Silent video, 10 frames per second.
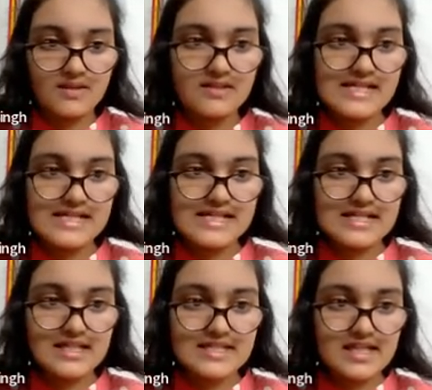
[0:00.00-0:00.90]
this is
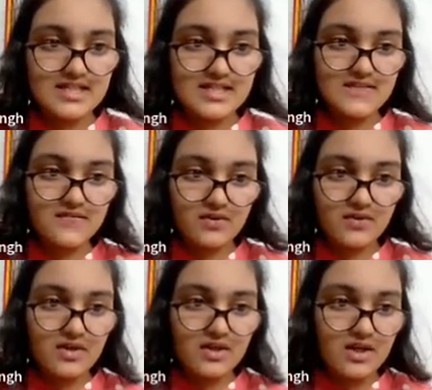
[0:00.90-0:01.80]
the CSS
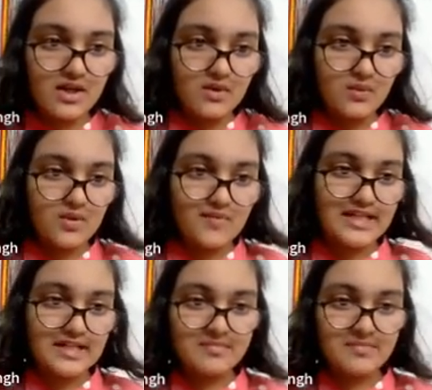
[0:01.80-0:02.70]
for what we
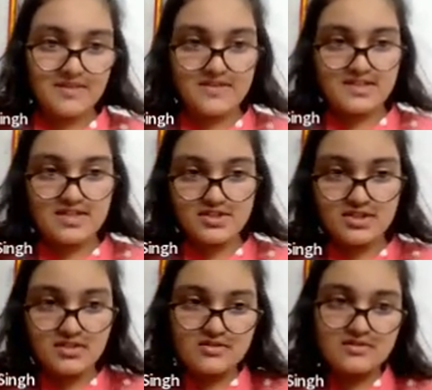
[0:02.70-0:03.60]
did in the previous
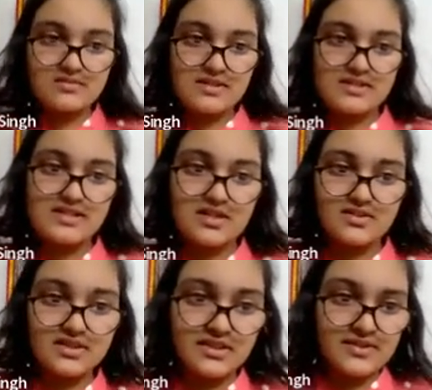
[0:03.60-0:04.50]
session. Let's start
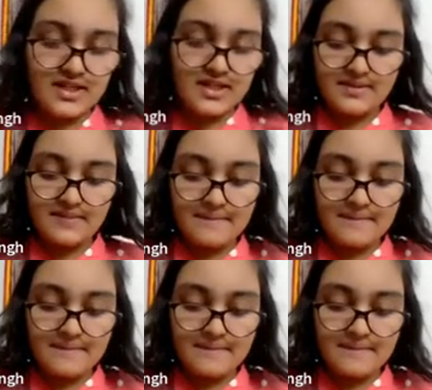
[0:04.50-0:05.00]
on a new line.